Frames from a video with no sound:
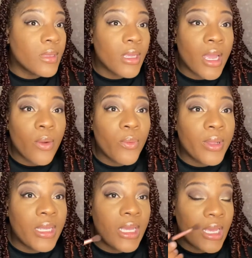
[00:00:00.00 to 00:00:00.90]
And
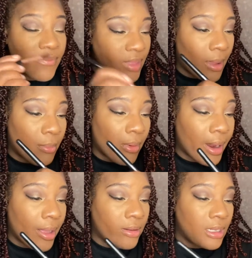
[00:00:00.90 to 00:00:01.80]
really give that
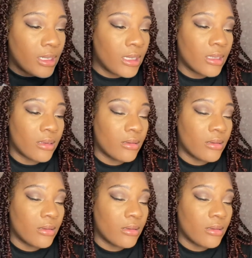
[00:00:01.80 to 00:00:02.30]
brown look.